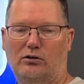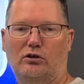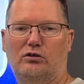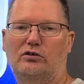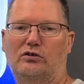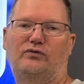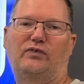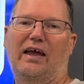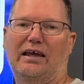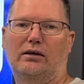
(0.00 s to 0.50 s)
looks
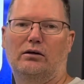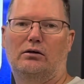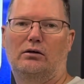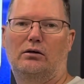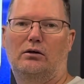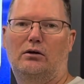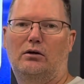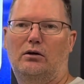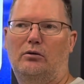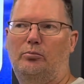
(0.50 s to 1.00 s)
fake,
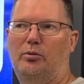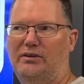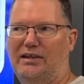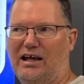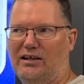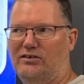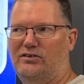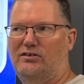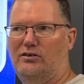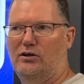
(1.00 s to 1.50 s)
but
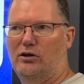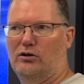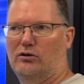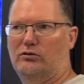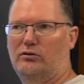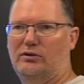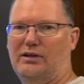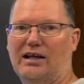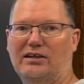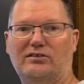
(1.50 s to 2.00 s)
that's
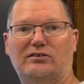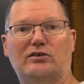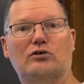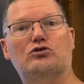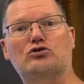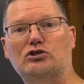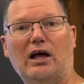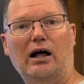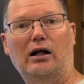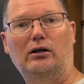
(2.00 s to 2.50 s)
their that's their
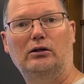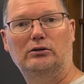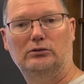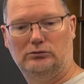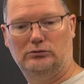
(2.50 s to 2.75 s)
shell